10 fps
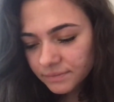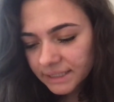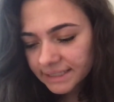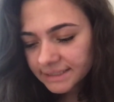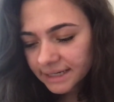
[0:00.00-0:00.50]

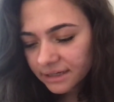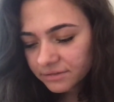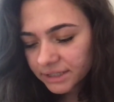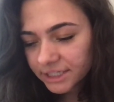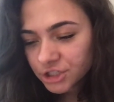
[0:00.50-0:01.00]
It's not
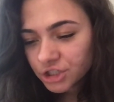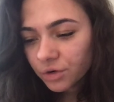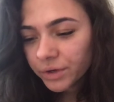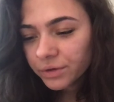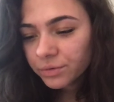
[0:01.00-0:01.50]
even like
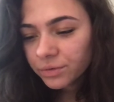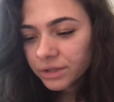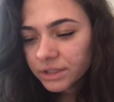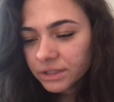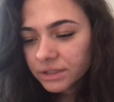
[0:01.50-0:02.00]
showing who
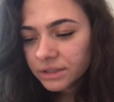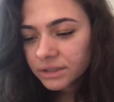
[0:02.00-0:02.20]
the